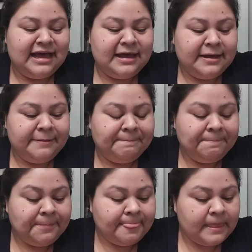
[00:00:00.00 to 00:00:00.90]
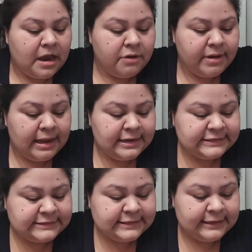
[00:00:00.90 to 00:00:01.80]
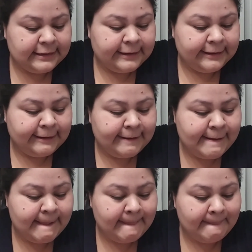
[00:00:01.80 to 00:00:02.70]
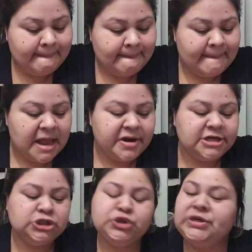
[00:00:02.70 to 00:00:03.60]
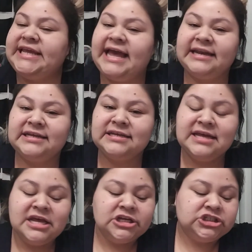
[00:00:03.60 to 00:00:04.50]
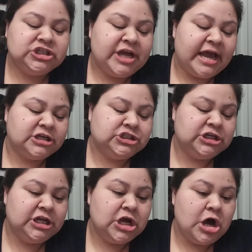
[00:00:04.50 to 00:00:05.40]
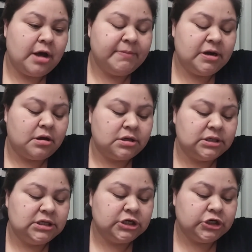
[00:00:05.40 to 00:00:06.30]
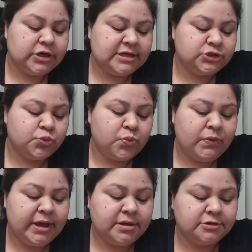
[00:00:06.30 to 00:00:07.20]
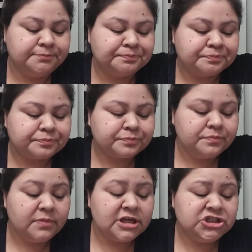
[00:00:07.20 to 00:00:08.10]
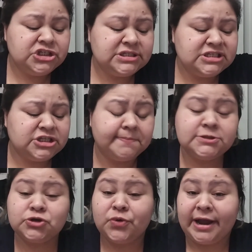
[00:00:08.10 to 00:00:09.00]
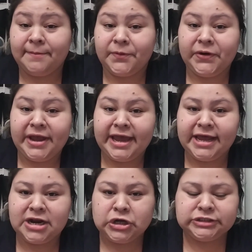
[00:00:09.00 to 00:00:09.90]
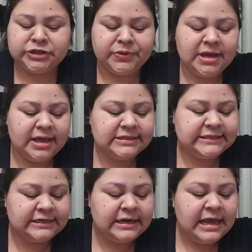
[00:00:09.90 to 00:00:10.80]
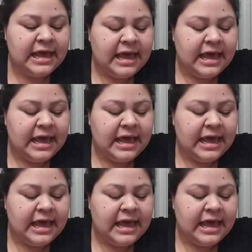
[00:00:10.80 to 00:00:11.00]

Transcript: All right, let's see. All right, Juliana, she actually commented on here as well. She's a subscriber and also a cousin.